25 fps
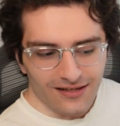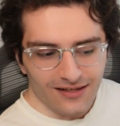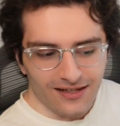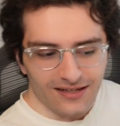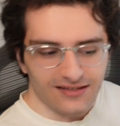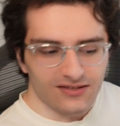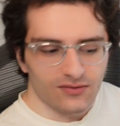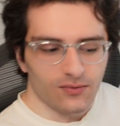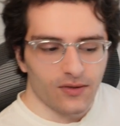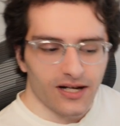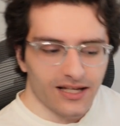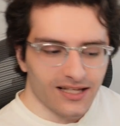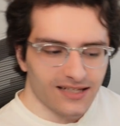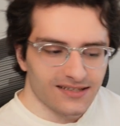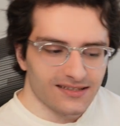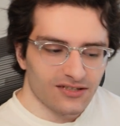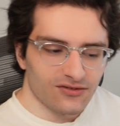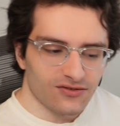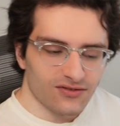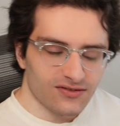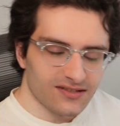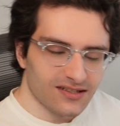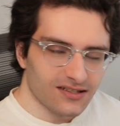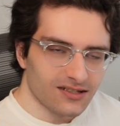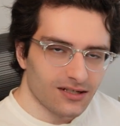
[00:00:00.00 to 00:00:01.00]
this is where it gets
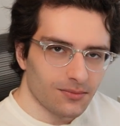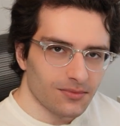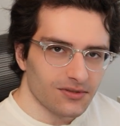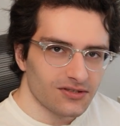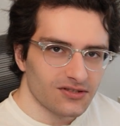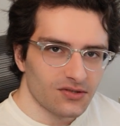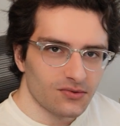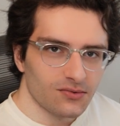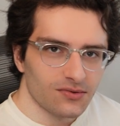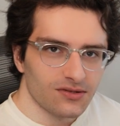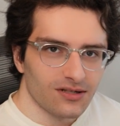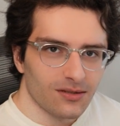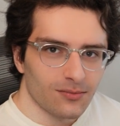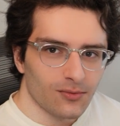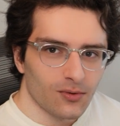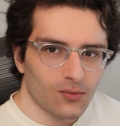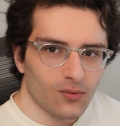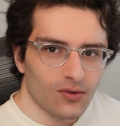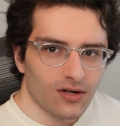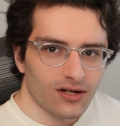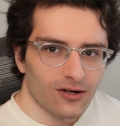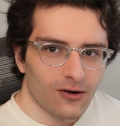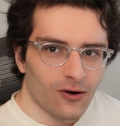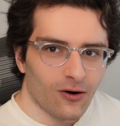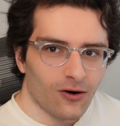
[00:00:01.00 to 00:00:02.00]
interesting. Number two and number
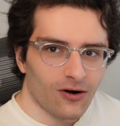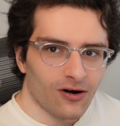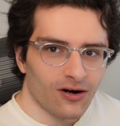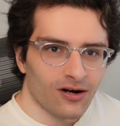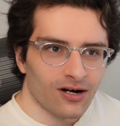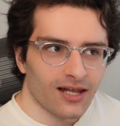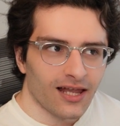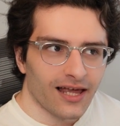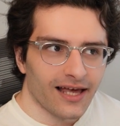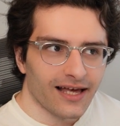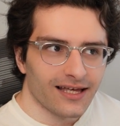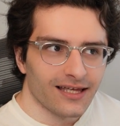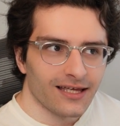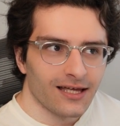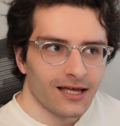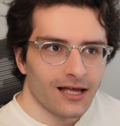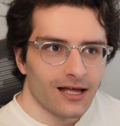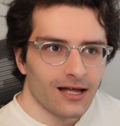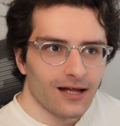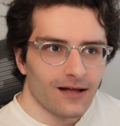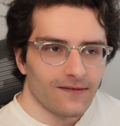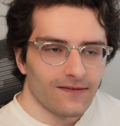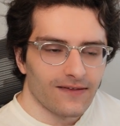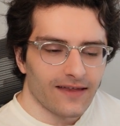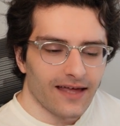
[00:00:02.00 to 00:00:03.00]
one are like
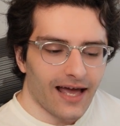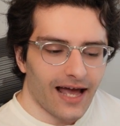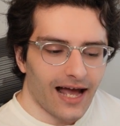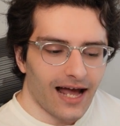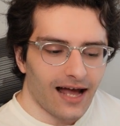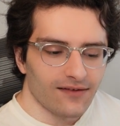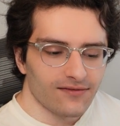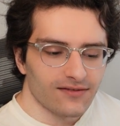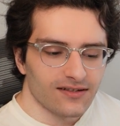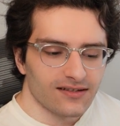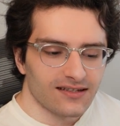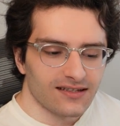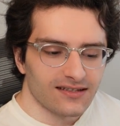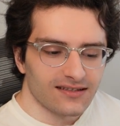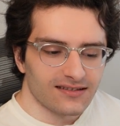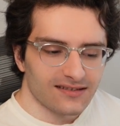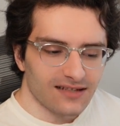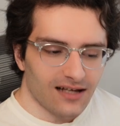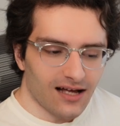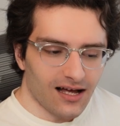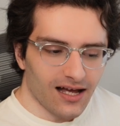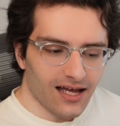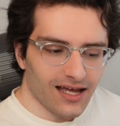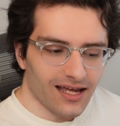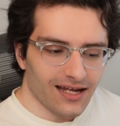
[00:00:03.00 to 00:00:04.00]
they have the
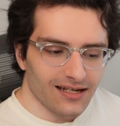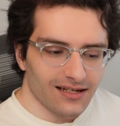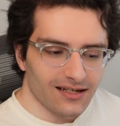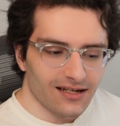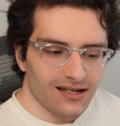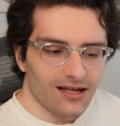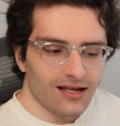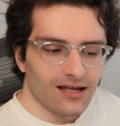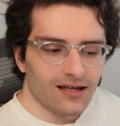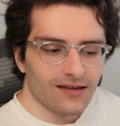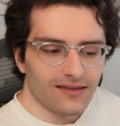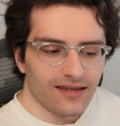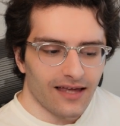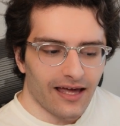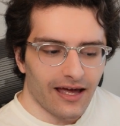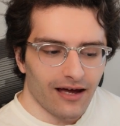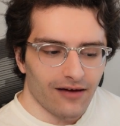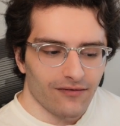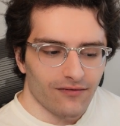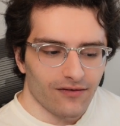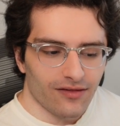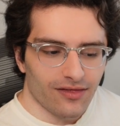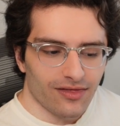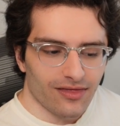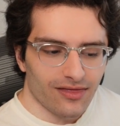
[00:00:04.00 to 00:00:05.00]
design, they
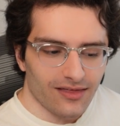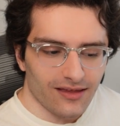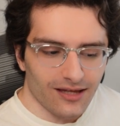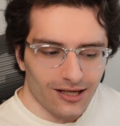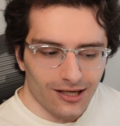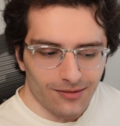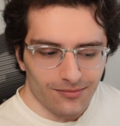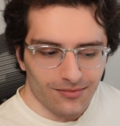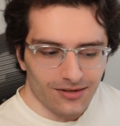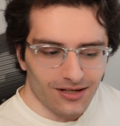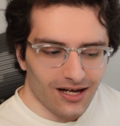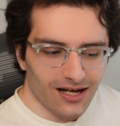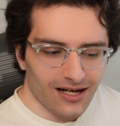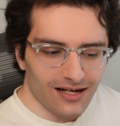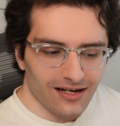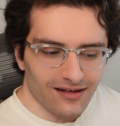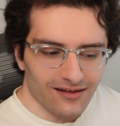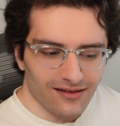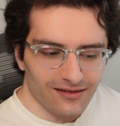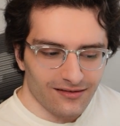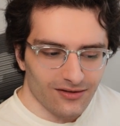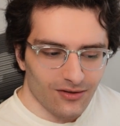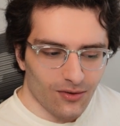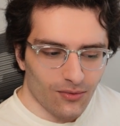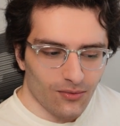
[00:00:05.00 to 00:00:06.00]
have a theme kind
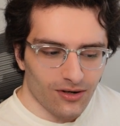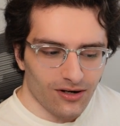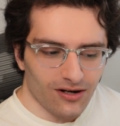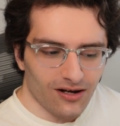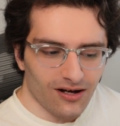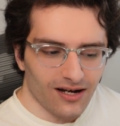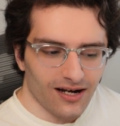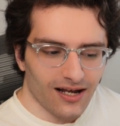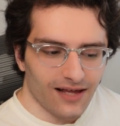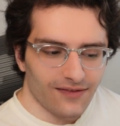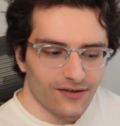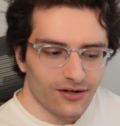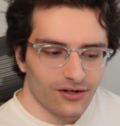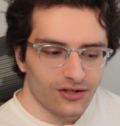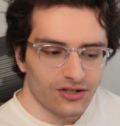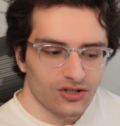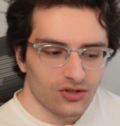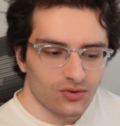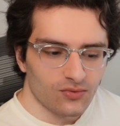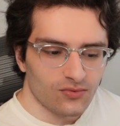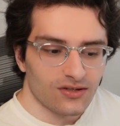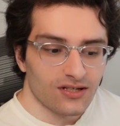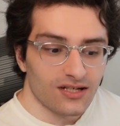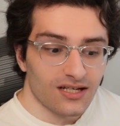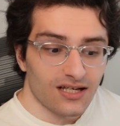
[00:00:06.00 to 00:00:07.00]
of going on, and they're
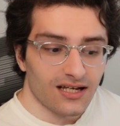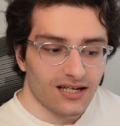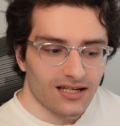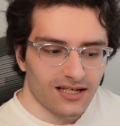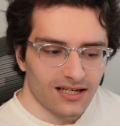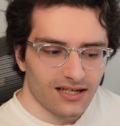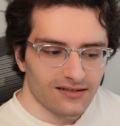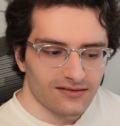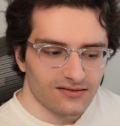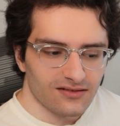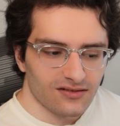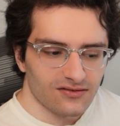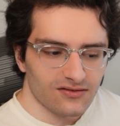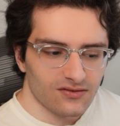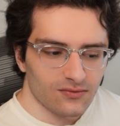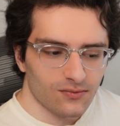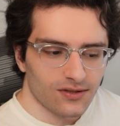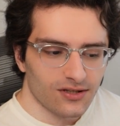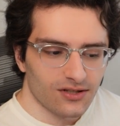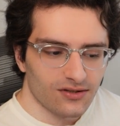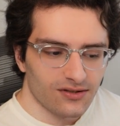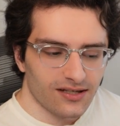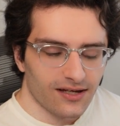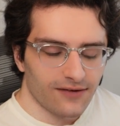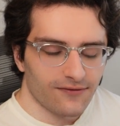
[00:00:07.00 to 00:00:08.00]
unique in terms of
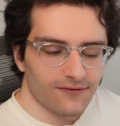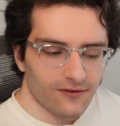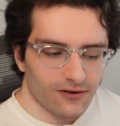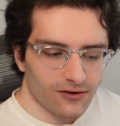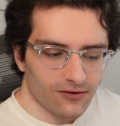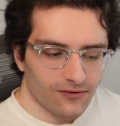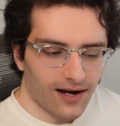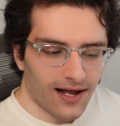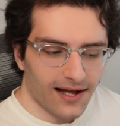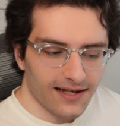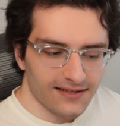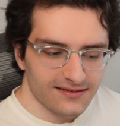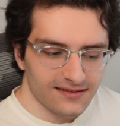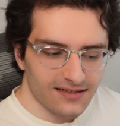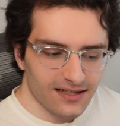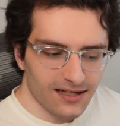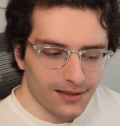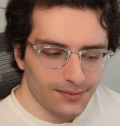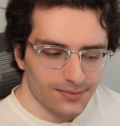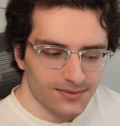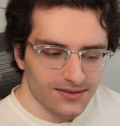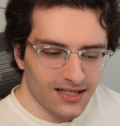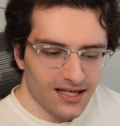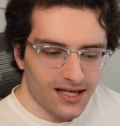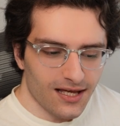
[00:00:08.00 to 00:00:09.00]
what you get for grass
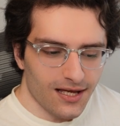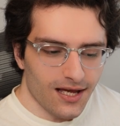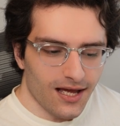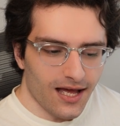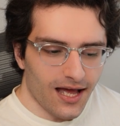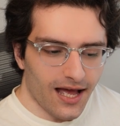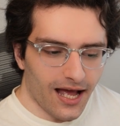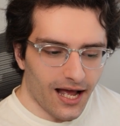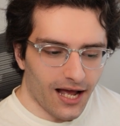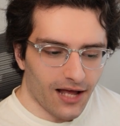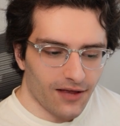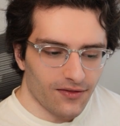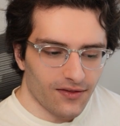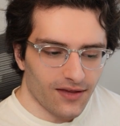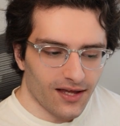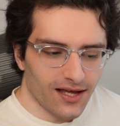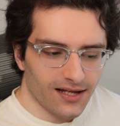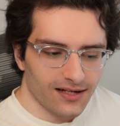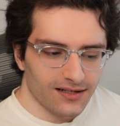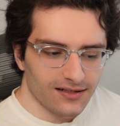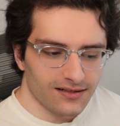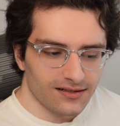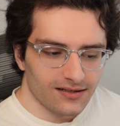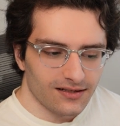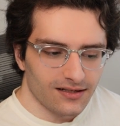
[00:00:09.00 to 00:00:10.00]
types. And
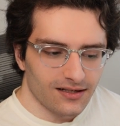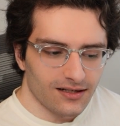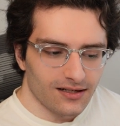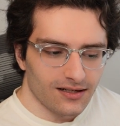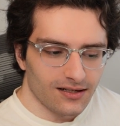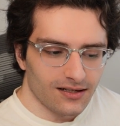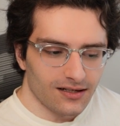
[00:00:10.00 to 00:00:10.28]
then